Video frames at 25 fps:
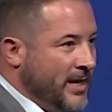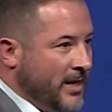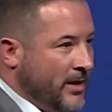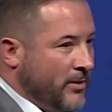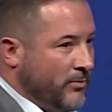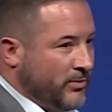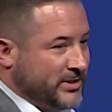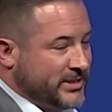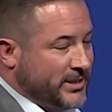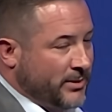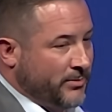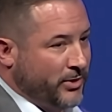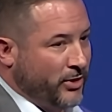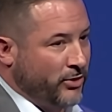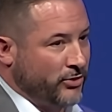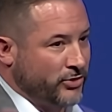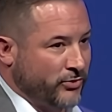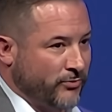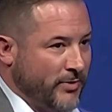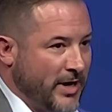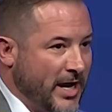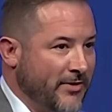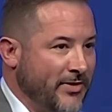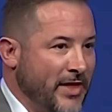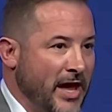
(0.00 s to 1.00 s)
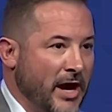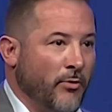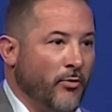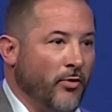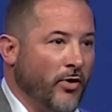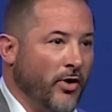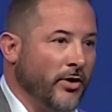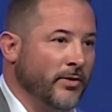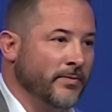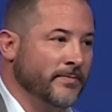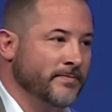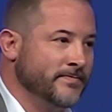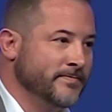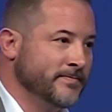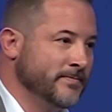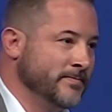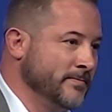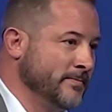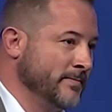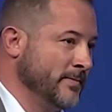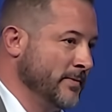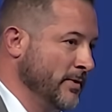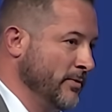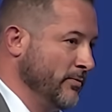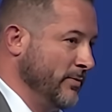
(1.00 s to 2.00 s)
When someone goes around that wall,
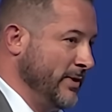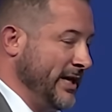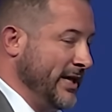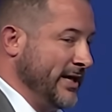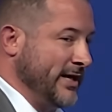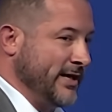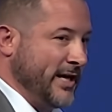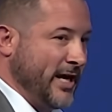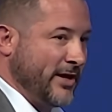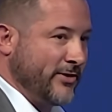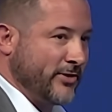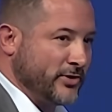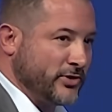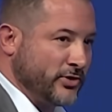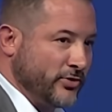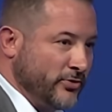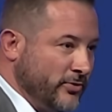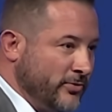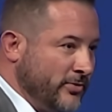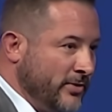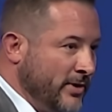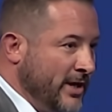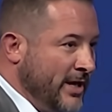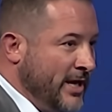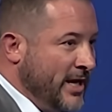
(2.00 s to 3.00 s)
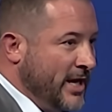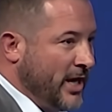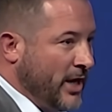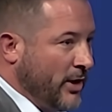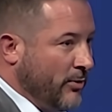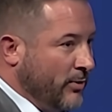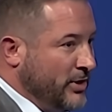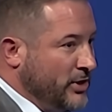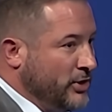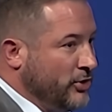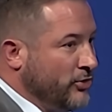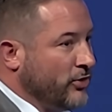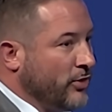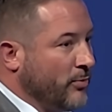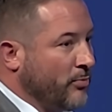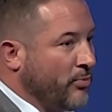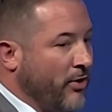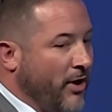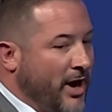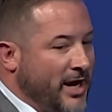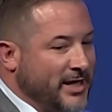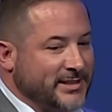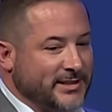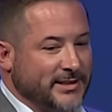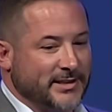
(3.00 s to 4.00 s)
we get another tool, and we do
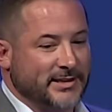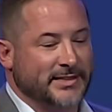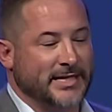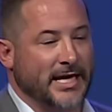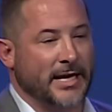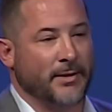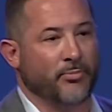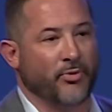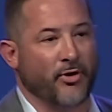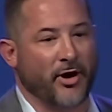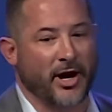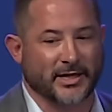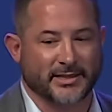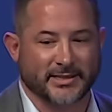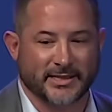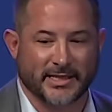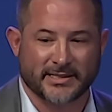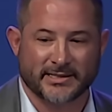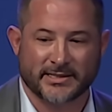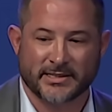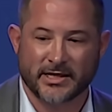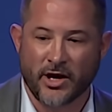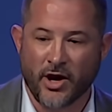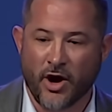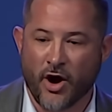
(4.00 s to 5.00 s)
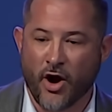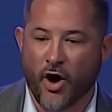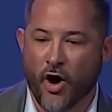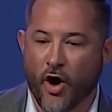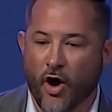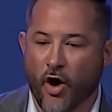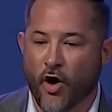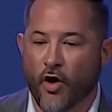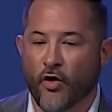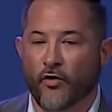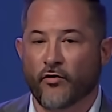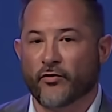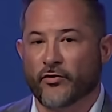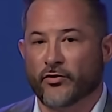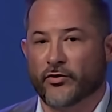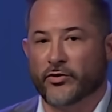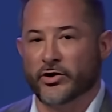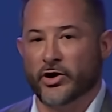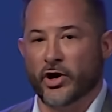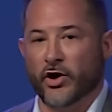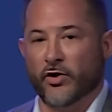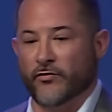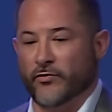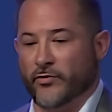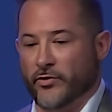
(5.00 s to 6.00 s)
the same process over
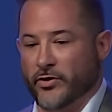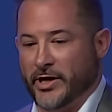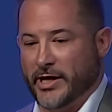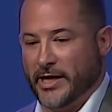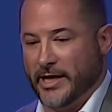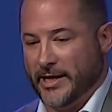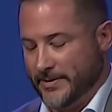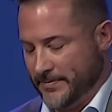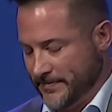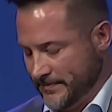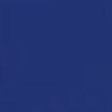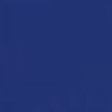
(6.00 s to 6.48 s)
and over again.